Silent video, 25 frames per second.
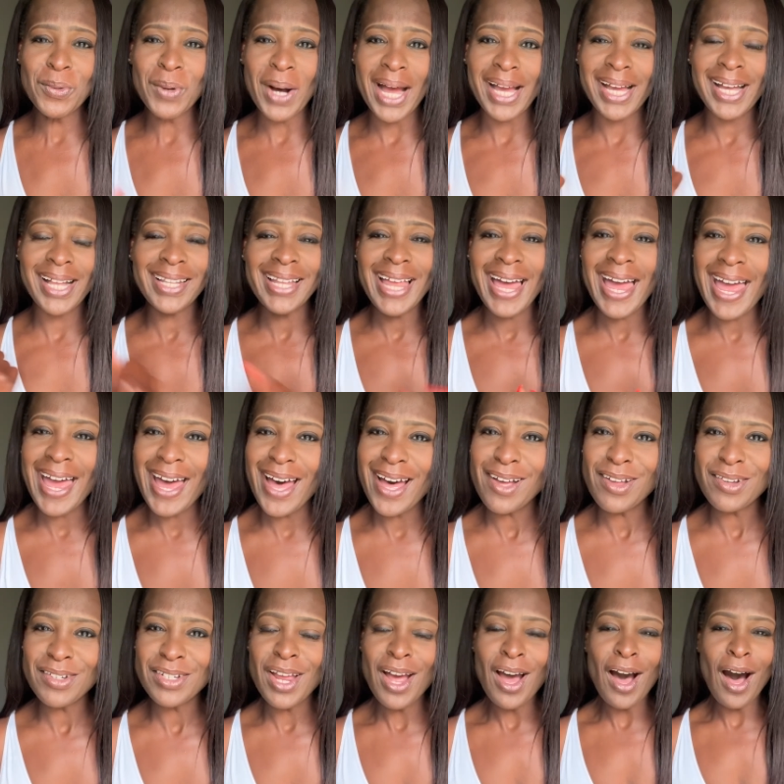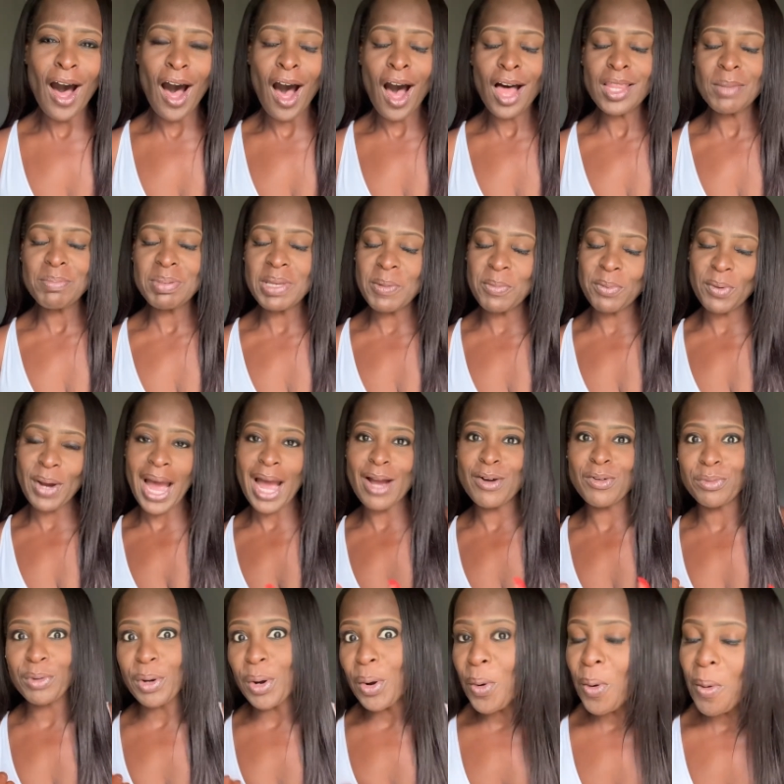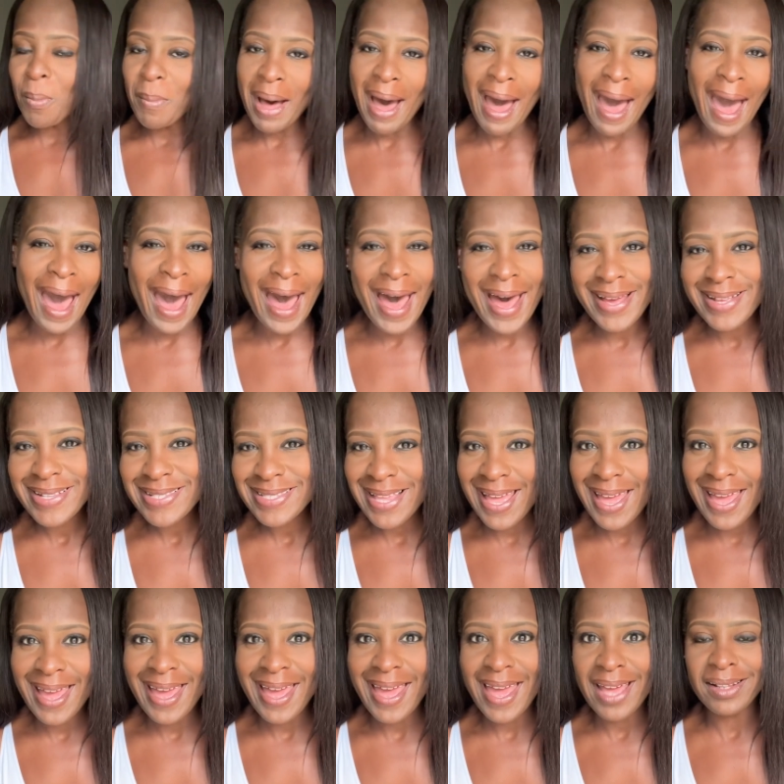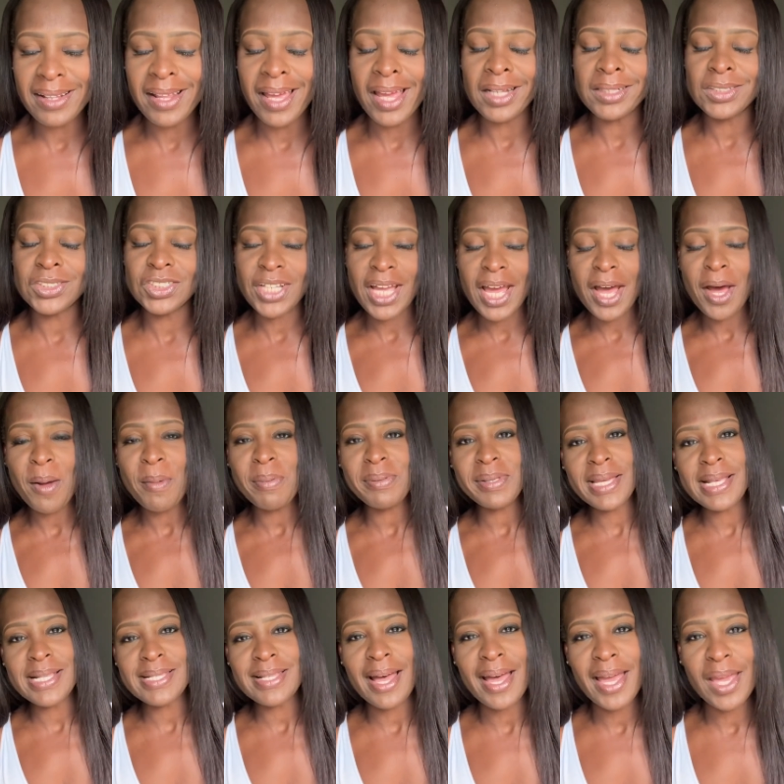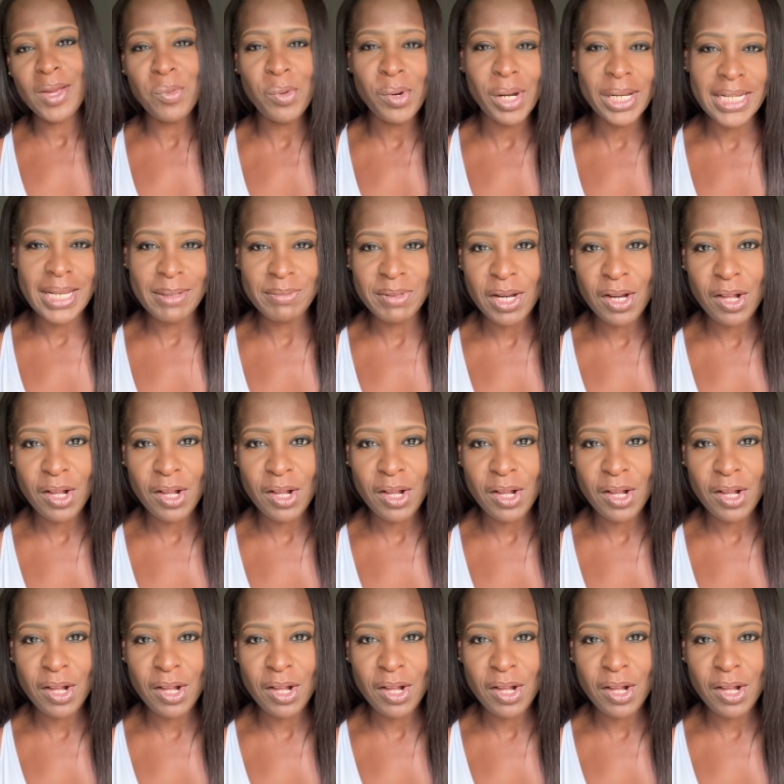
I clown, all the people I roll my eyes at. Like, child, please, I ain't working up there